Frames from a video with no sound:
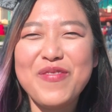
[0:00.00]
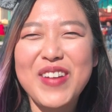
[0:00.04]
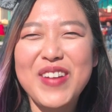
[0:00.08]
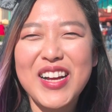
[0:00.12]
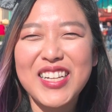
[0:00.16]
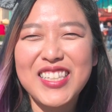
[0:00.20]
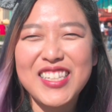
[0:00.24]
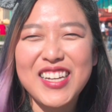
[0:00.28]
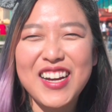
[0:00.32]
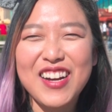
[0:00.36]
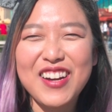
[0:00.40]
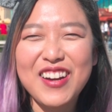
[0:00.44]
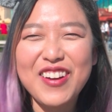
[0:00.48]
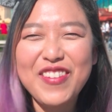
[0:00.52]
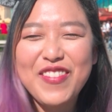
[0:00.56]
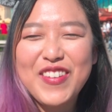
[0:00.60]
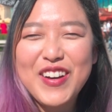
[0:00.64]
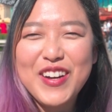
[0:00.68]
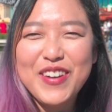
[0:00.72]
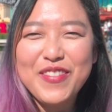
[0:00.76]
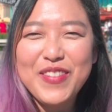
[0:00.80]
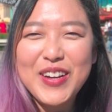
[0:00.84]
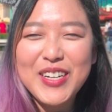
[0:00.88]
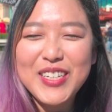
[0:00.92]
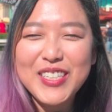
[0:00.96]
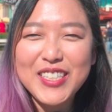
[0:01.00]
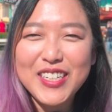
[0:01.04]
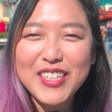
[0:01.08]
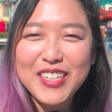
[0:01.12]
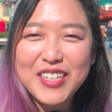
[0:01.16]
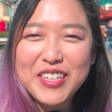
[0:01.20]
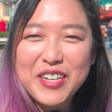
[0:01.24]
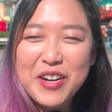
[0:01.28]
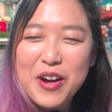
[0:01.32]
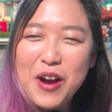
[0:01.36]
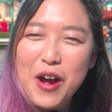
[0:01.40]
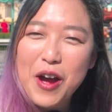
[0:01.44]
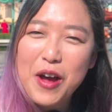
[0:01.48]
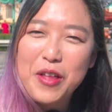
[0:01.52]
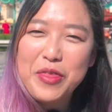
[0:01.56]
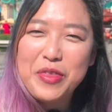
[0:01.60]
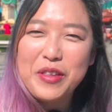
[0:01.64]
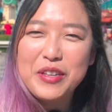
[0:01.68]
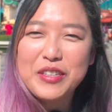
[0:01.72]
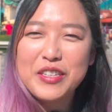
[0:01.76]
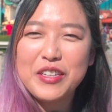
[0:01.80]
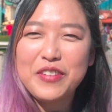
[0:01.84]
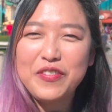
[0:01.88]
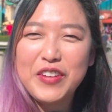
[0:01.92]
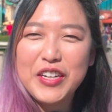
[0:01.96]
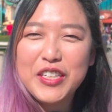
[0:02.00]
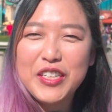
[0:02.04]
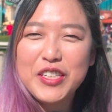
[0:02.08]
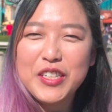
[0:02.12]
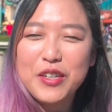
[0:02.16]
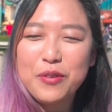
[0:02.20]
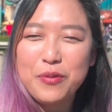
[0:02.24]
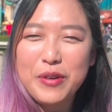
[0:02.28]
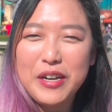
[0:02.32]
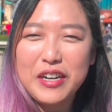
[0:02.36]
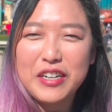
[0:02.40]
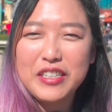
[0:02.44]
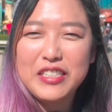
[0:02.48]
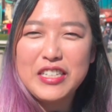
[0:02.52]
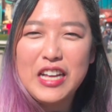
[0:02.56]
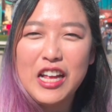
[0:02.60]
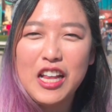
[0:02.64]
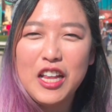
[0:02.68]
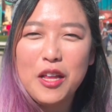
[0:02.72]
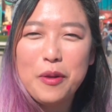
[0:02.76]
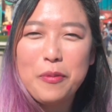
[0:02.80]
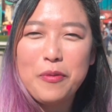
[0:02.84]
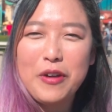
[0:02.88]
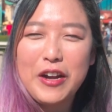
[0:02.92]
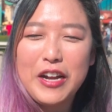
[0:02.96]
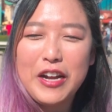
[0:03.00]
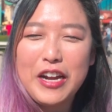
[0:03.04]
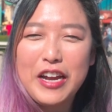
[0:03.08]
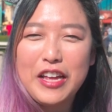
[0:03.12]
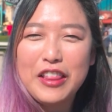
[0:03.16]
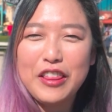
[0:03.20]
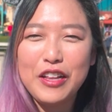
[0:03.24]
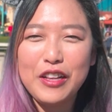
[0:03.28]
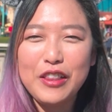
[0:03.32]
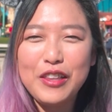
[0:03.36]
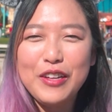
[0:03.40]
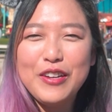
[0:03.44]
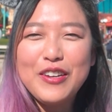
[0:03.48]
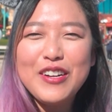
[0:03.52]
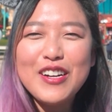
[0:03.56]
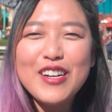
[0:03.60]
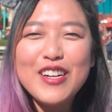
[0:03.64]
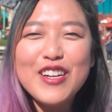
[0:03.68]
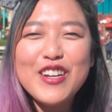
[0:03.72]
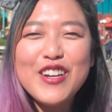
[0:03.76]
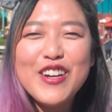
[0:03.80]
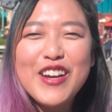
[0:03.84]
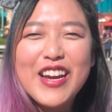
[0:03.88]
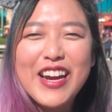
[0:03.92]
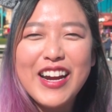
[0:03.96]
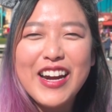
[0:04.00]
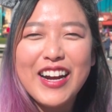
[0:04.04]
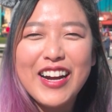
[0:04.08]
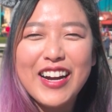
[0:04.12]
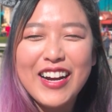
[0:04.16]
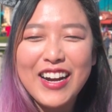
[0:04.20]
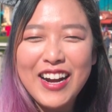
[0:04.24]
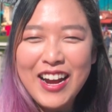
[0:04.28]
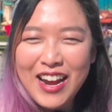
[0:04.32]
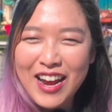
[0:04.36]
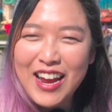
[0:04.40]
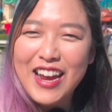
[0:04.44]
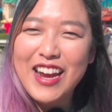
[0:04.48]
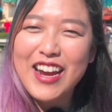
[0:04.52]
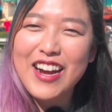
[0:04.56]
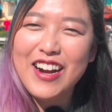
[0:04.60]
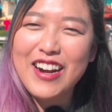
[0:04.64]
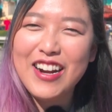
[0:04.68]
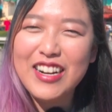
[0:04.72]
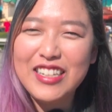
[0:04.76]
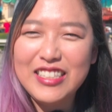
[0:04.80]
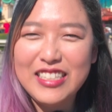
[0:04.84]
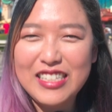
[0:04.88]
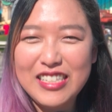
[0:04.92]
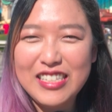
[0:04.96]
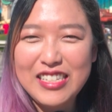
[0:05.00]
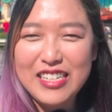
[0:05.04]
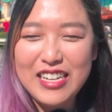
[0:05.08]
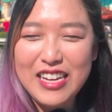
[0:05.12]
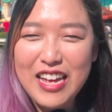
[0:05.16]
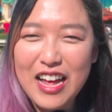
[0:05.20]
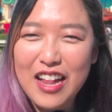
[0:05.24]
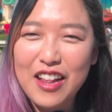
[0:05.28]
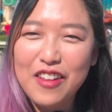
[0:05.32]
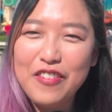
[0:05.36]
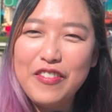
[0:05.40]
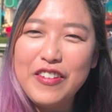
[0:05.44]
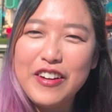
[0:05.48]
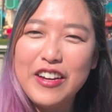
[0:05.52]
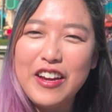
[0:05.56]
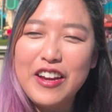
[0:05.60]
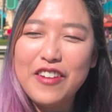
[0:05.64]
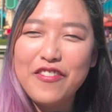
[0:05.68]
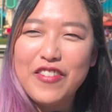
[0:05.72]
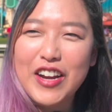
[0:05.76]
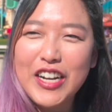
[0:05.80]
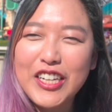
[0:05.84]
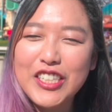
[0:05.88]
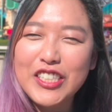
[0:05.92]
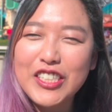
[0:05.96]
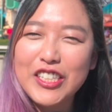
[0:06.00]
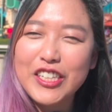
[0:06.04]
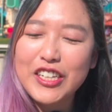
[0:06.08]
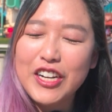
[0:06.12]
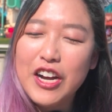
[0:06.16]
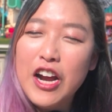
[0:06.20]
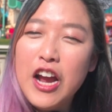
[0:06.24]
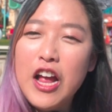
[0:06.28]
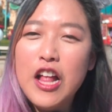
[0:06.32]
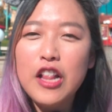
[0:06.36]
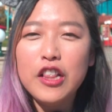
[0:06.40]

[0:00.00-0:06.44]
back to Hungry for Adventure. On this adventure, we are celebrating the Lunar New Year here at Disney California Adventure.